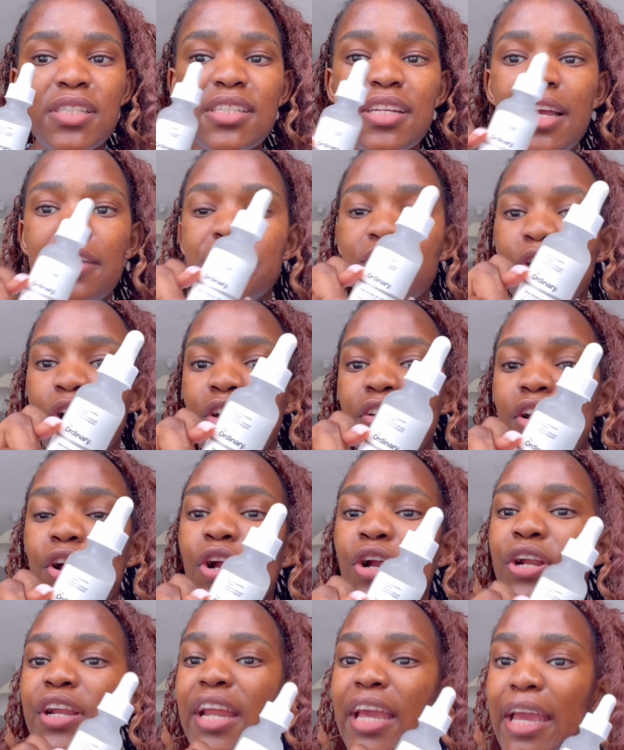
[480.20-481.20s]
I forgot
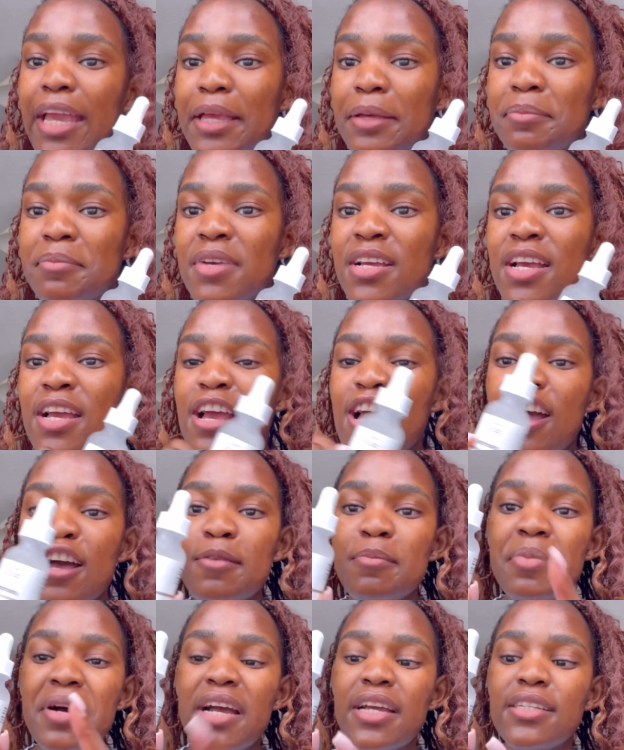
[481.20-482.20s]
her name,
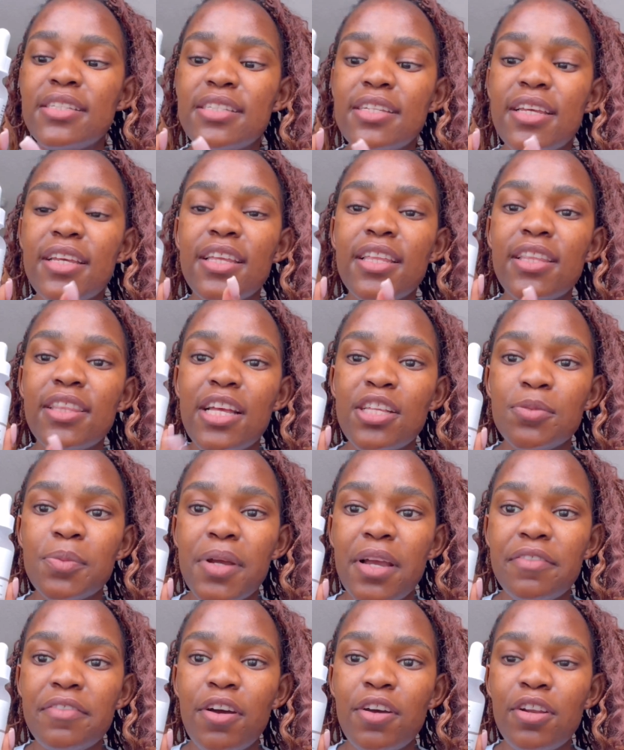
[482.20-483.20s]
but that's where
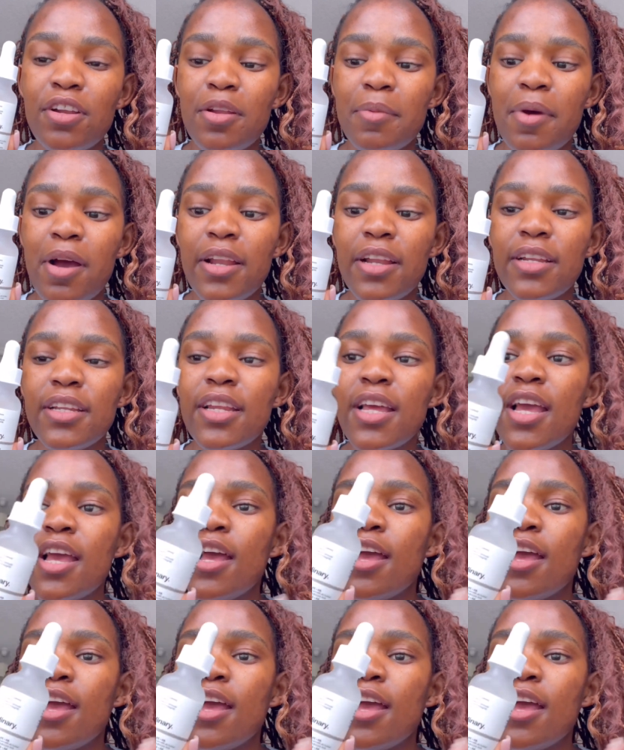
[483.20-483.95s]
I found out about it.